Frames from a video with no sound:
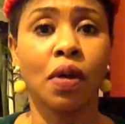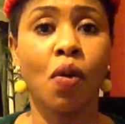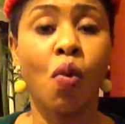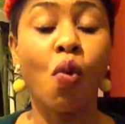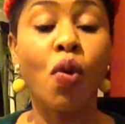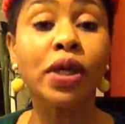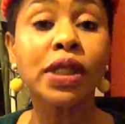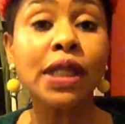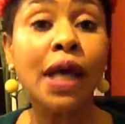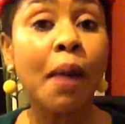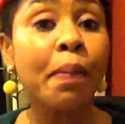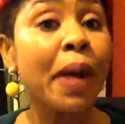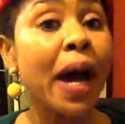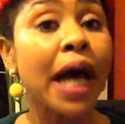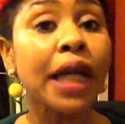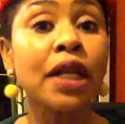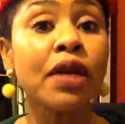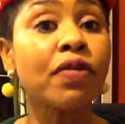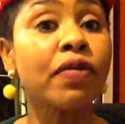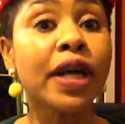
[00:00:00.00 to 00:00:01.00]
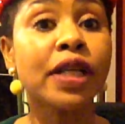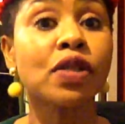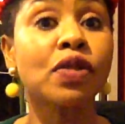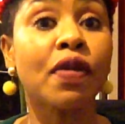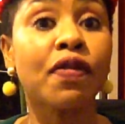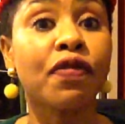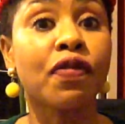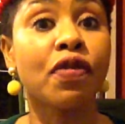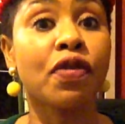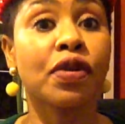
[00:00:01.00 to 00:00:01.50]
What about the rest
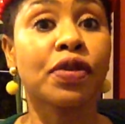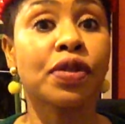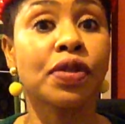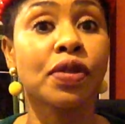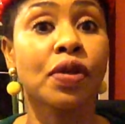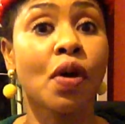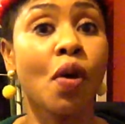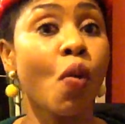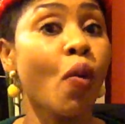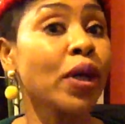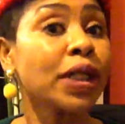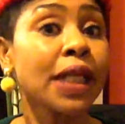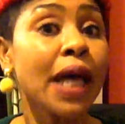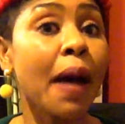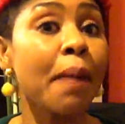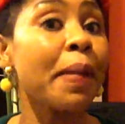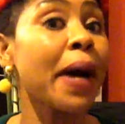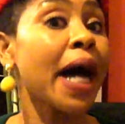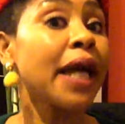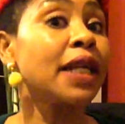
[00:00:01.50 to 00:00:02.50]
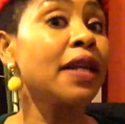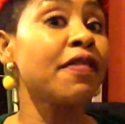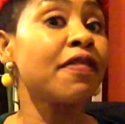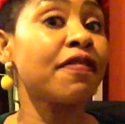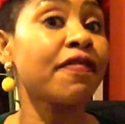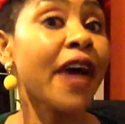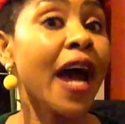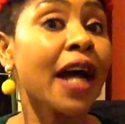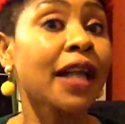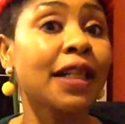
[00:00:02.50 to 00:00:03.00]
of us? What about the
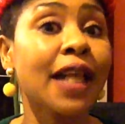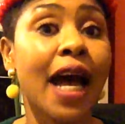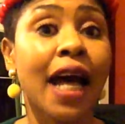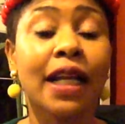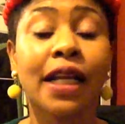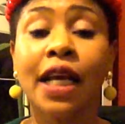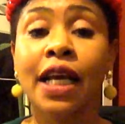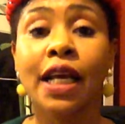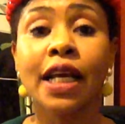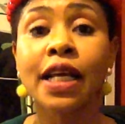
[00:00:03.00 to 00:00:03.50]
fact that